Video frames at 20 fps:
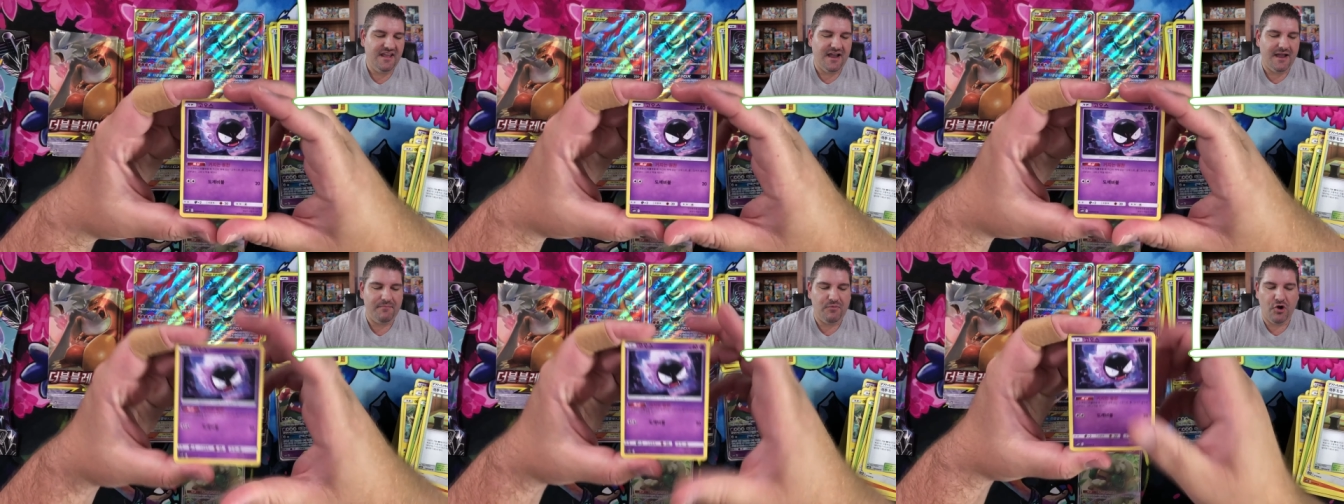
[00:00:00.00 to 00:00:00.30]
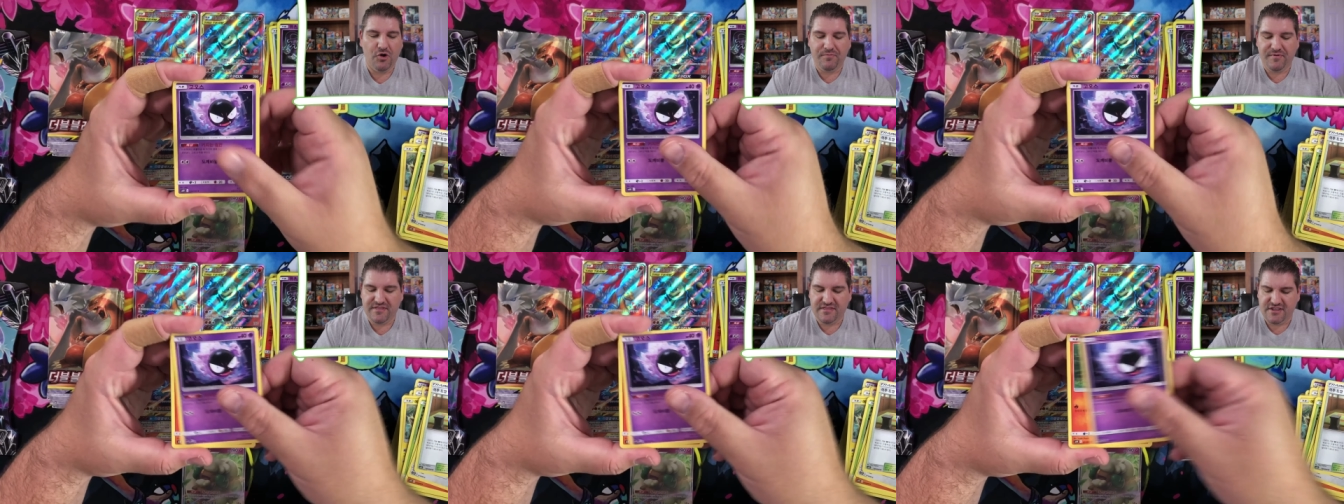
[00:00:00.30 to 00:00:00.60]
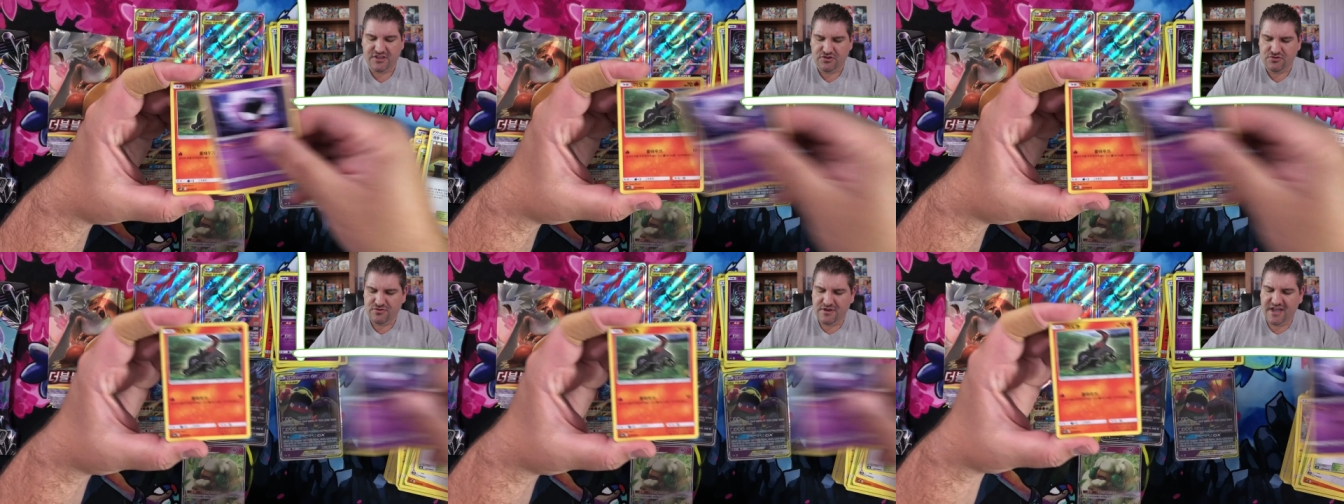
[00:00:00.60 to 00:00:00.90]
I'm hoping
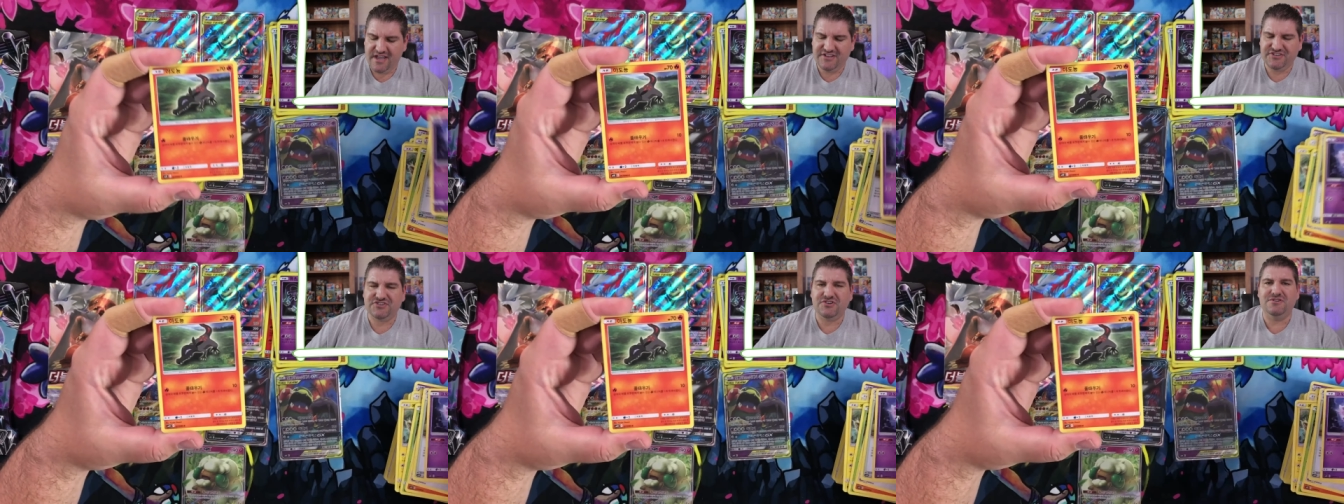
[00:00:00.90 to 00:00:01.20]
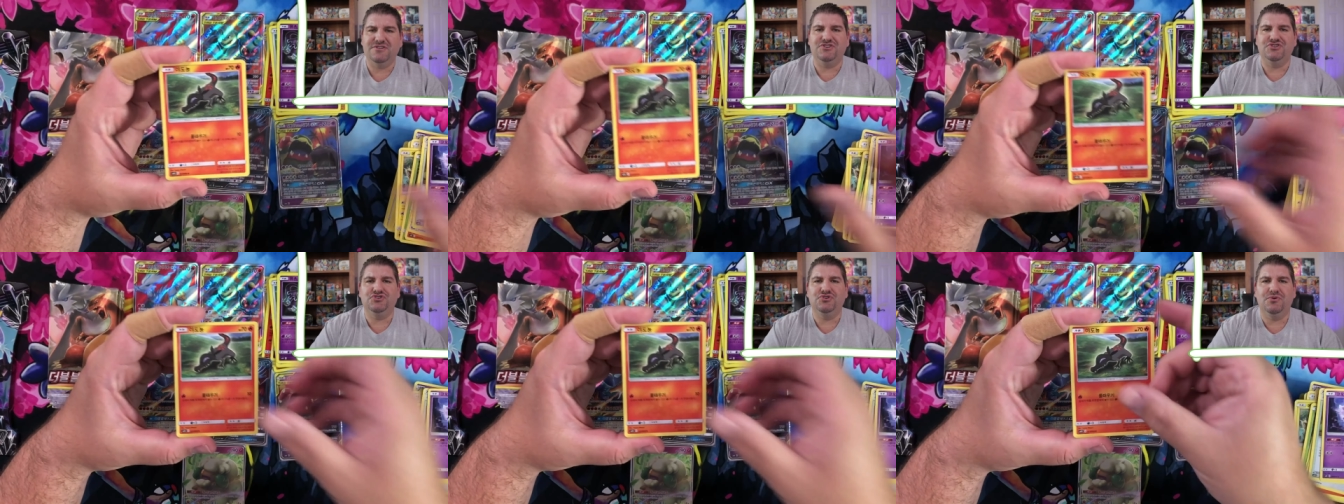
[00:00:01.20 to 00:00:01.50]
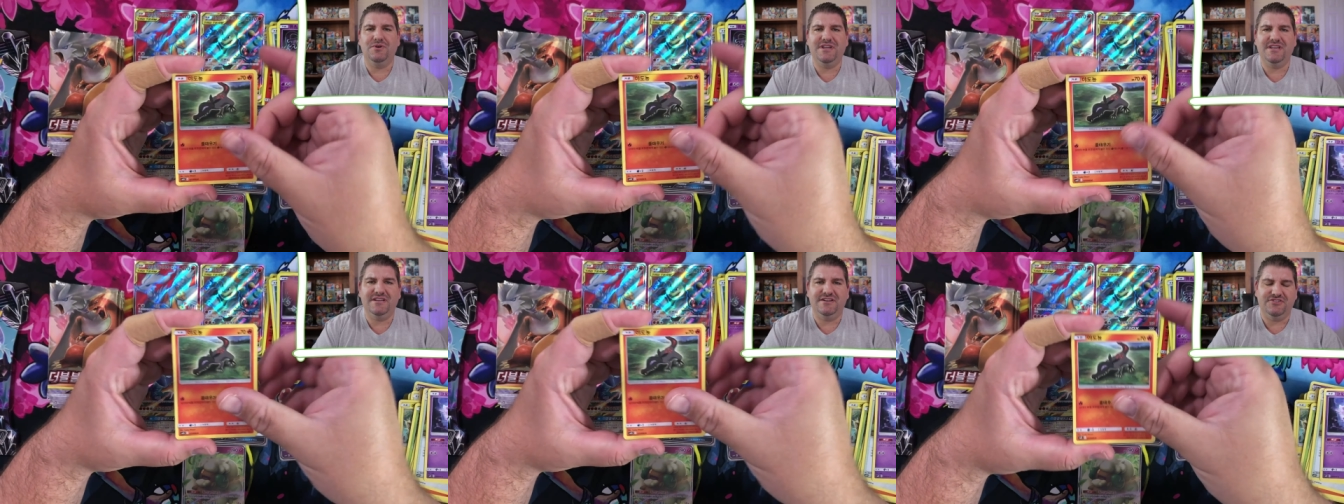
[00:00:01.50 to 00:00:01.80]
that you guys are
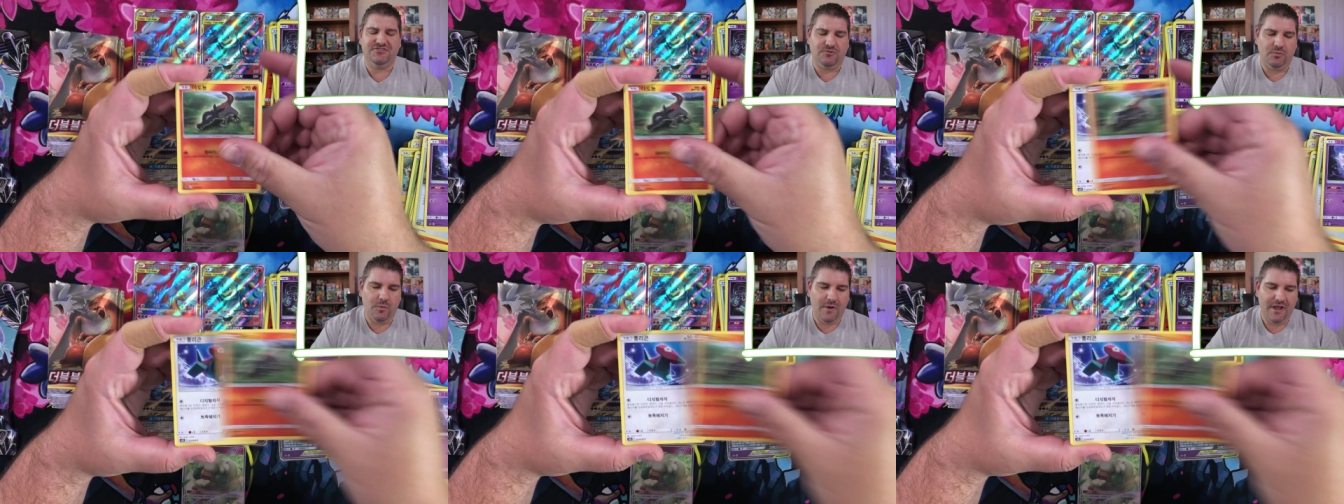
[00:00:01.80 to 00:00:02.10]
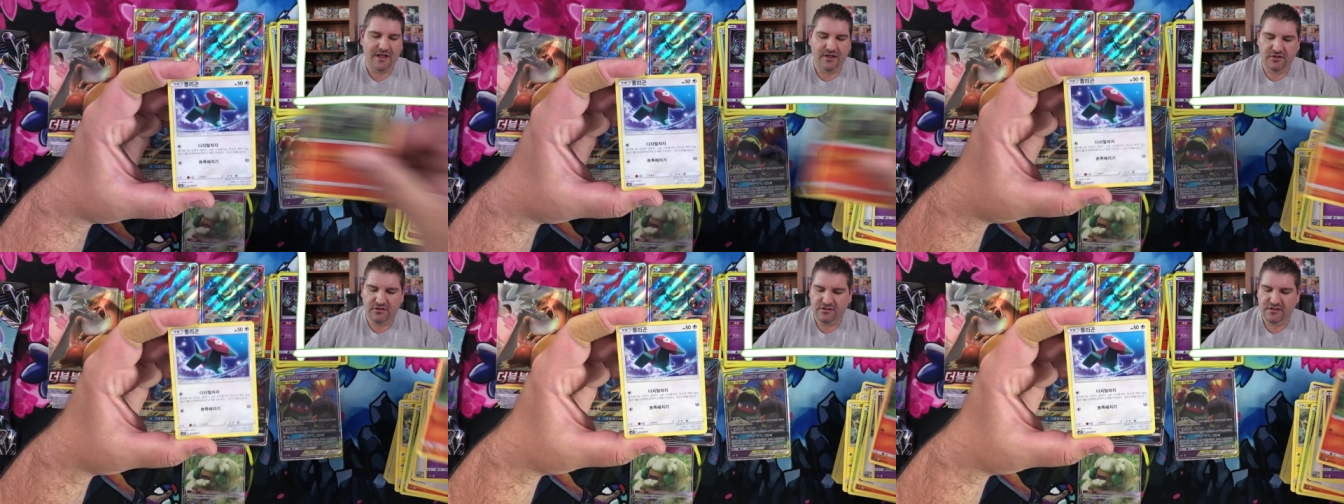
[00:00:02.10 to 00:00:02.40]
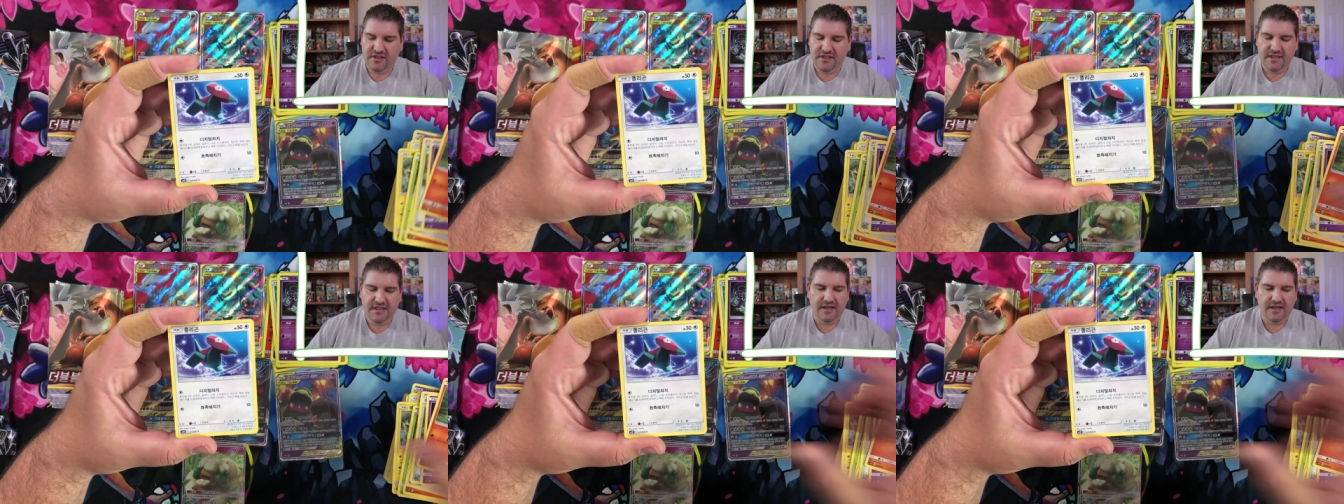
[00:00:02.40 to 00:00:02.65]
enjoying it as well.